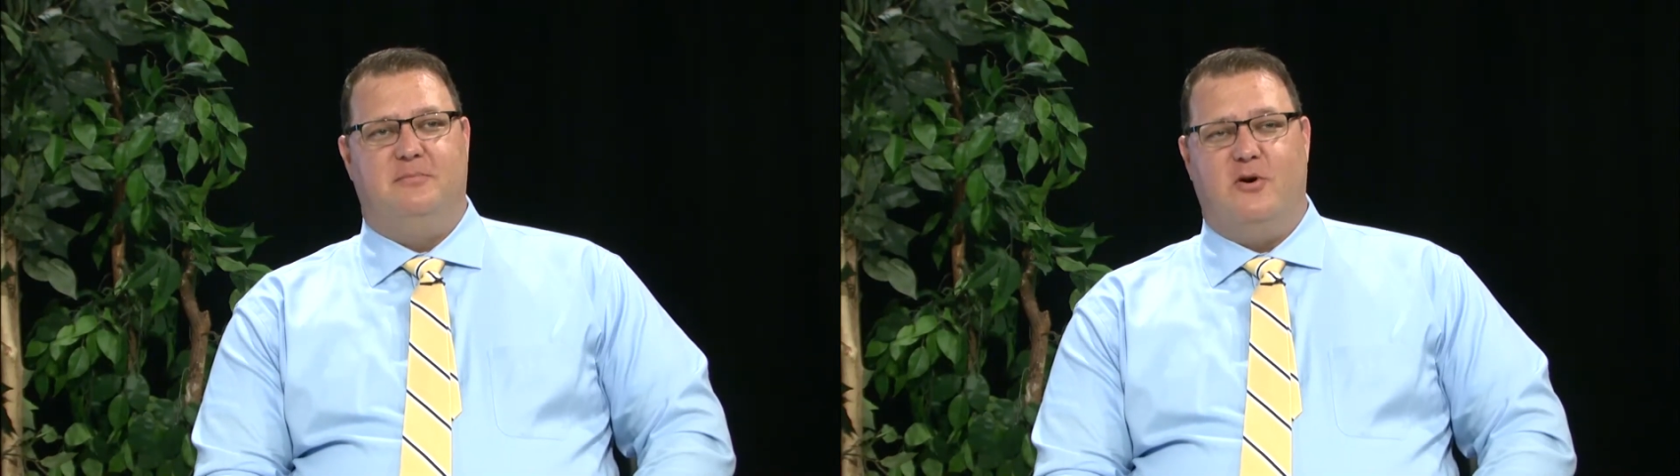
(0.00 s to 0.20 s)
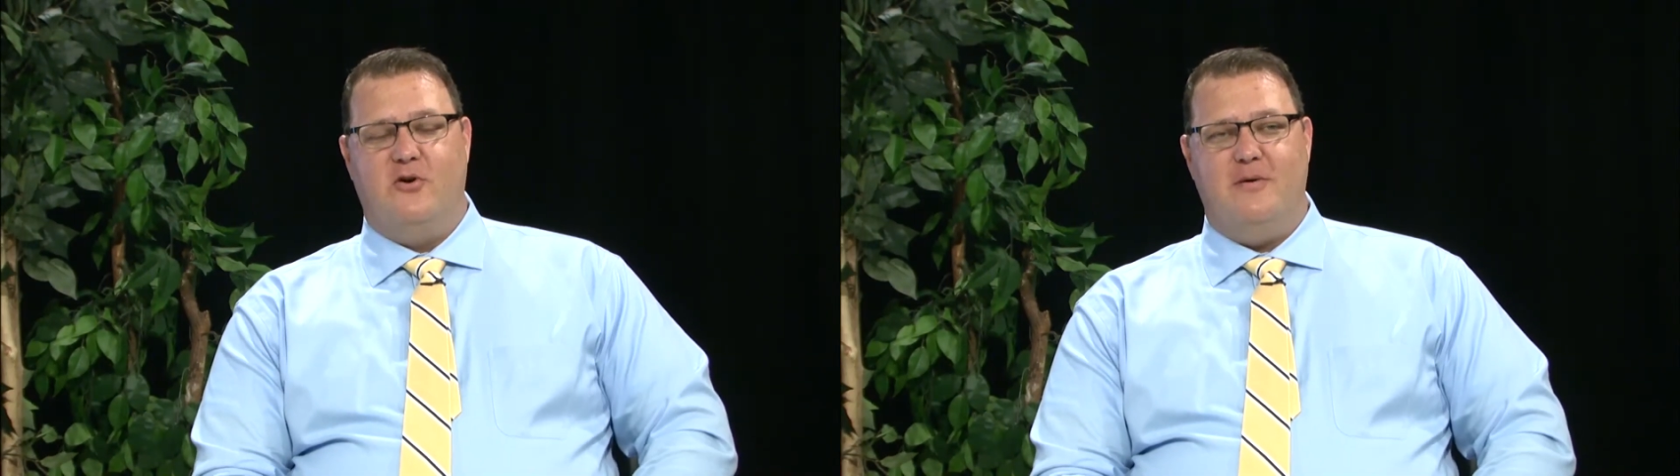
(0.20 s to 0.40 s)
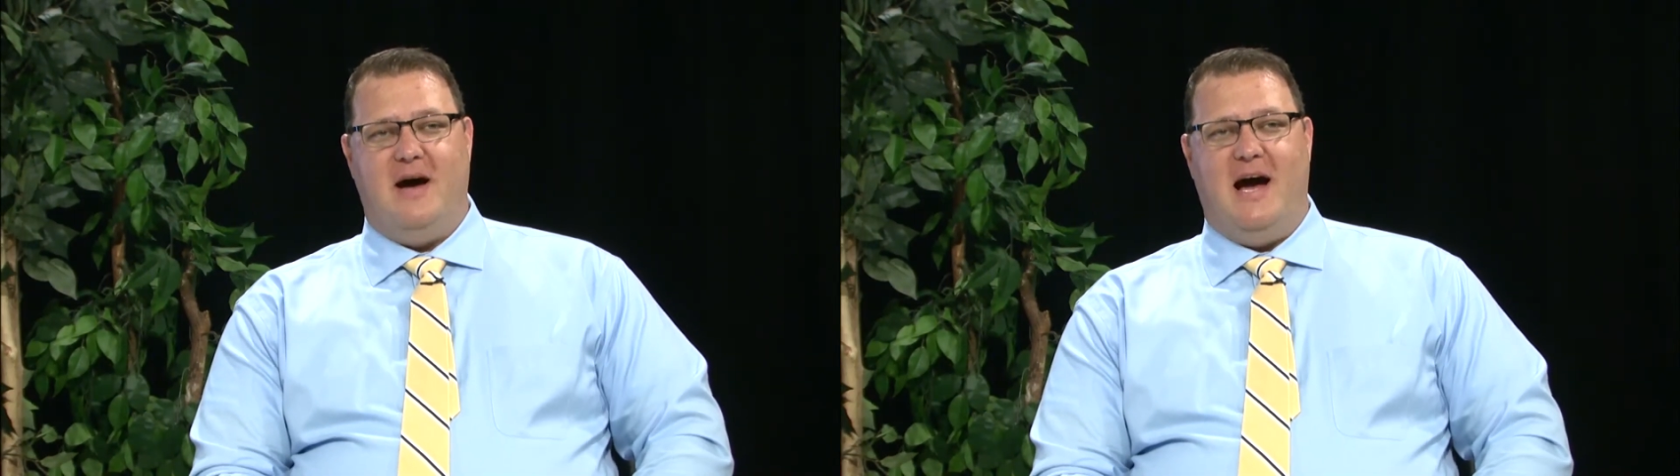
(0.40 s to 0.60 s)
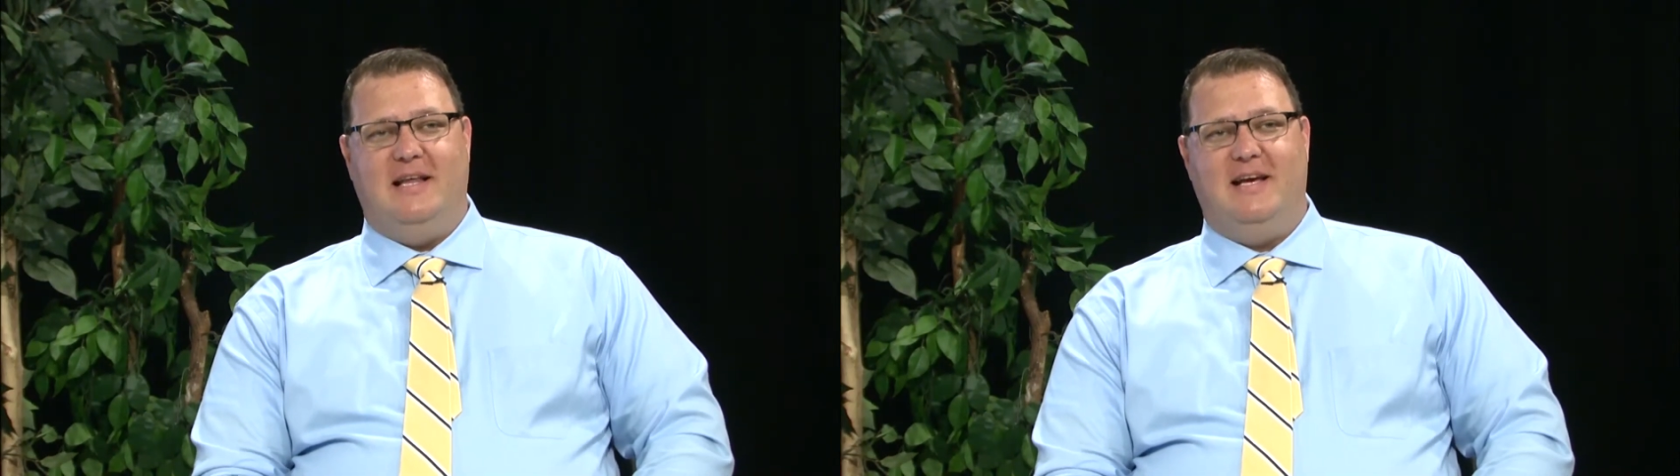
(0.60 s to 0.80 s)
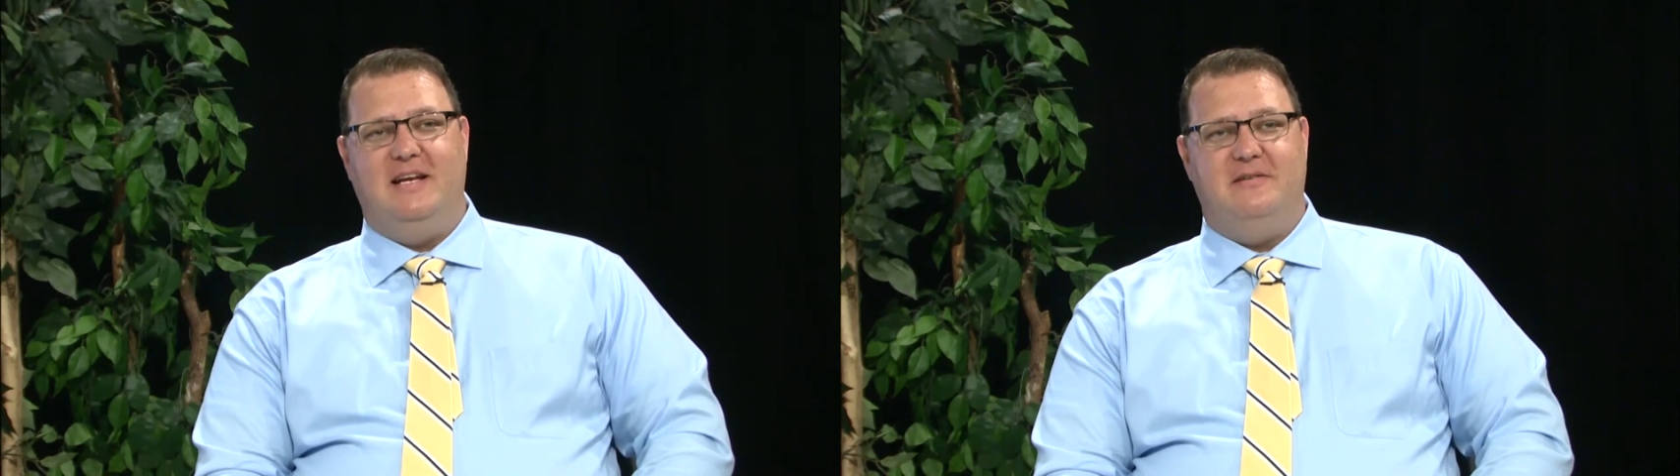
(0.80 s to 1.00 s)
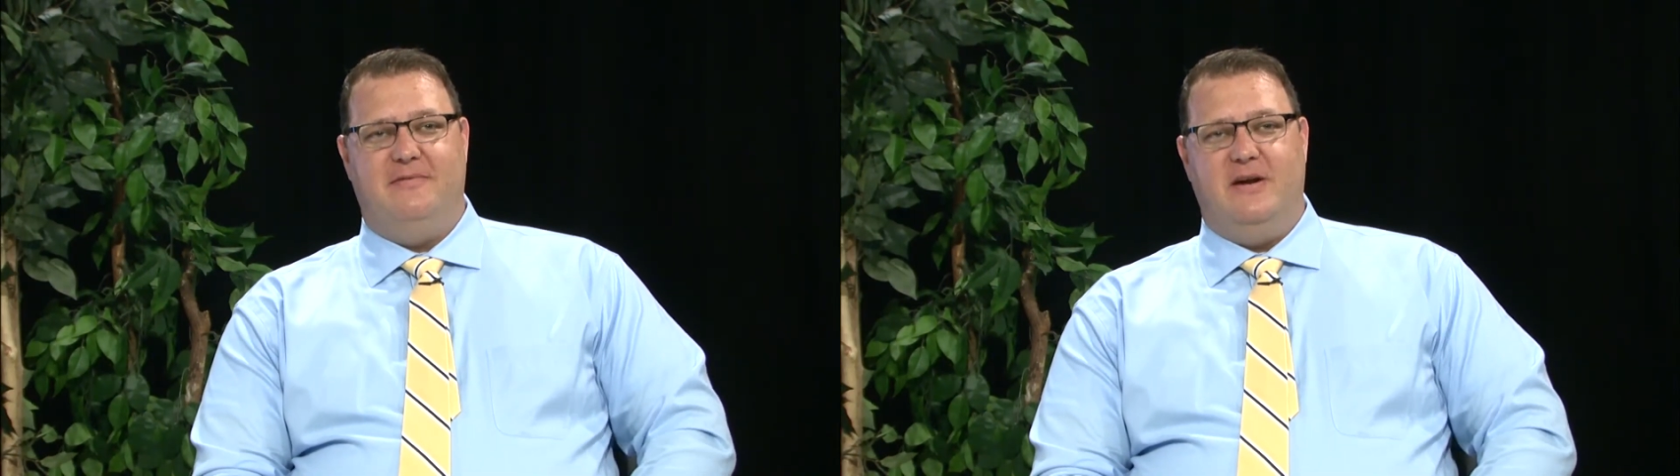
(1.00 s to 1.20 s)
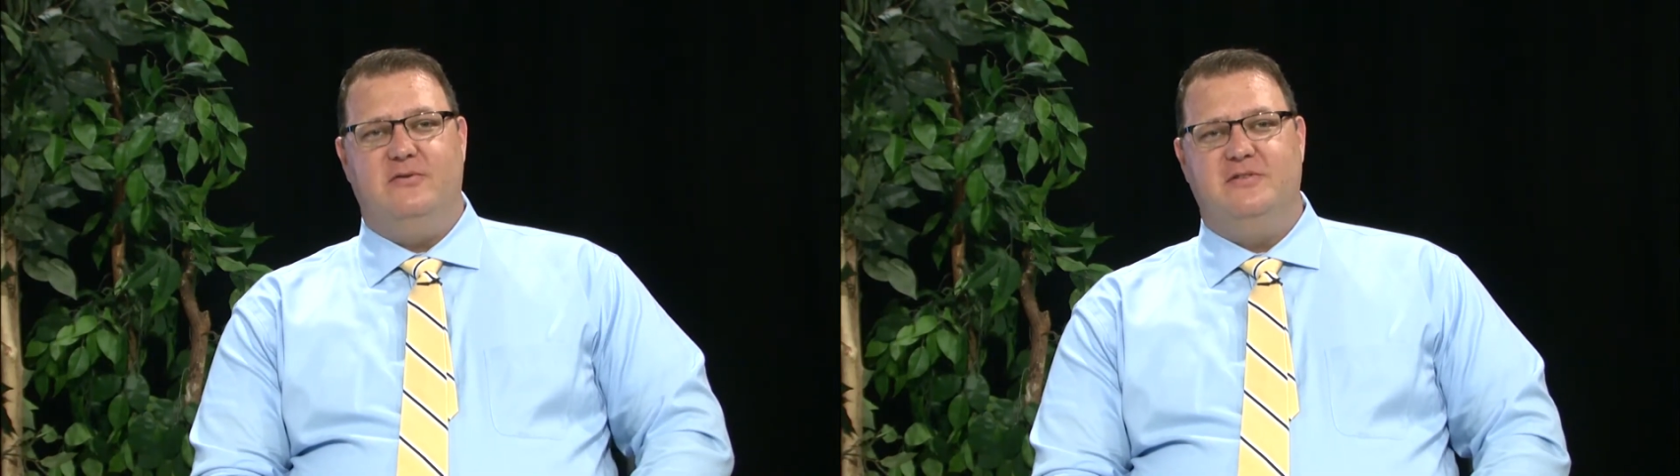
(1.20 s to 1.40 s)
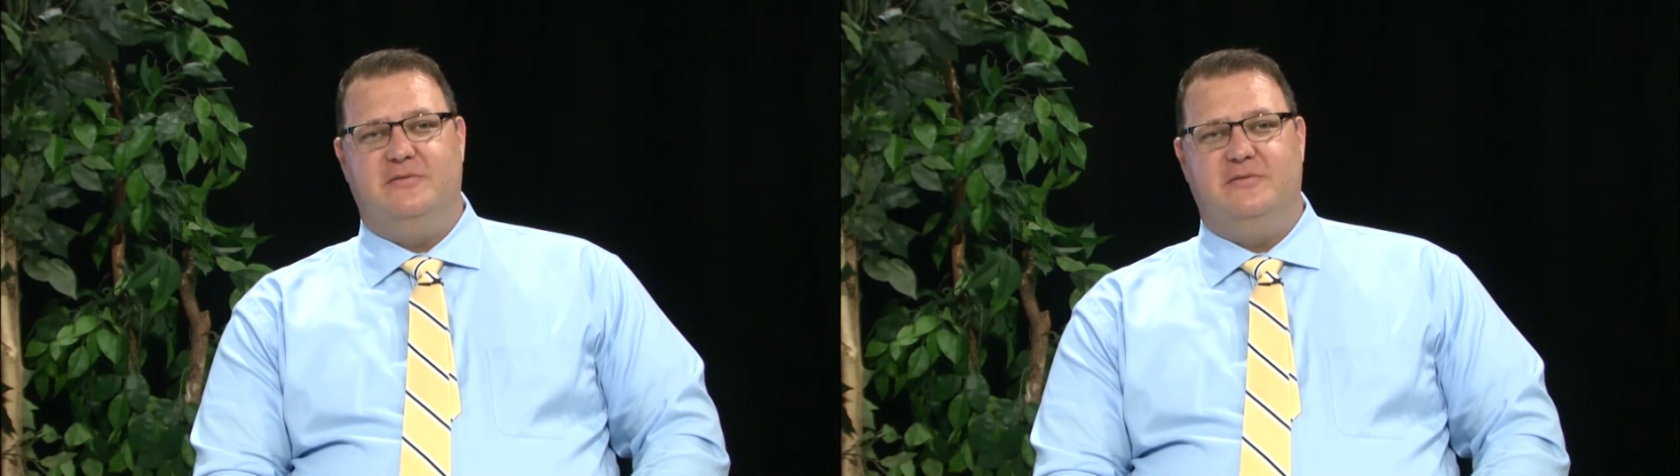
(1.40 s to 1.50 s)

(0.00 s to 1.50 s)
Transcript: a program highlighting veterans